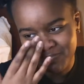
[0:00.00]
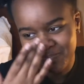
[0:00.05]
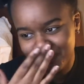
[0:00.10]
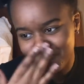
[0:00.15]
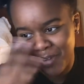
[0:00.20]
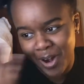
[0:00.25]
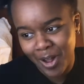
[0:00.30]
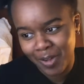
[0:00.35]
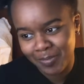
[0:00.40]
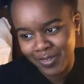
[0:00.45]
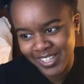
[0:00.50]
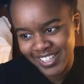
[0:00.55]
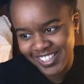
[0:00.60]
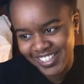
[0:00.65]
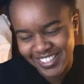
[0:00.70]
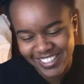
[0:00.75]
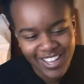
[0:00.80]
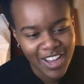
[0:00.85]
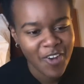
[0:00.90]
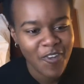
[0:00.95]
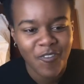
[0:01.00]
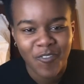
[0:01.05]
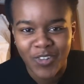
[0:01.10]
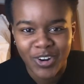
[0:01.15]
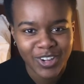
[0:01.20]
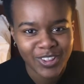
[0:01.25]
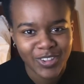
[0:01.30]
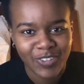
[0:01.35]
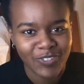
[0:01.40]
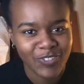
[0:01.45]
Probably one
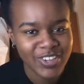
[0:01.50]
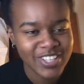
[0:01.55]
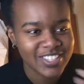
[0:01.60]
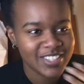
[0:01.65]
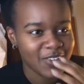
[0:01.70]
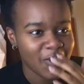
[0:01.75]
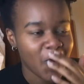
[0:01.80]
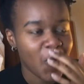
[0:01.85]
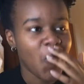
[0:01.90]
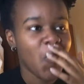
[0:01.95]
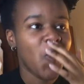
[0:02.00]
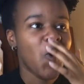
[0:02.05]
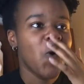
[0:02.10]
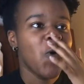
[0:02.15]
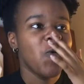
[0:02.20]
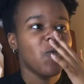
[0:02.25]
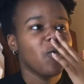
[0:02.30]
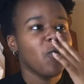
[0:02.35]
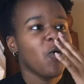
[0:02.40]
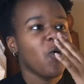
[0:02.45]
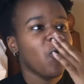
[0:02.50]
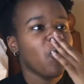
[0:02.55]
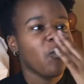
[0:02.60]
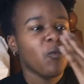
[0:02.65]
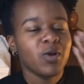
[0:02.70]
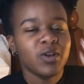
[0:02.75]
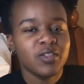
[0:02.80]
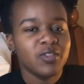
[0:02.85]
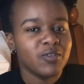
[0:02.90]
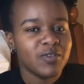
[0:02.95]
of the reasons
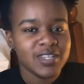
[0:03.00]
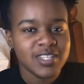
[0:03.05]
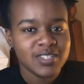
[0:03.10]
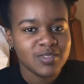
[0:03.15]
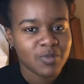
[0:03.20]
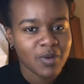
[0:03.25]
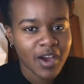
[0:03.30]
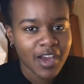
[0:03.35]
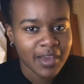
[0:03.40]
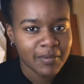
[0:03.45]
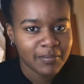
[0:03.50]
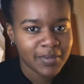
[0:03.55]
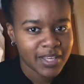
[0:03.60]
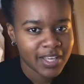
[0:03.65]
why I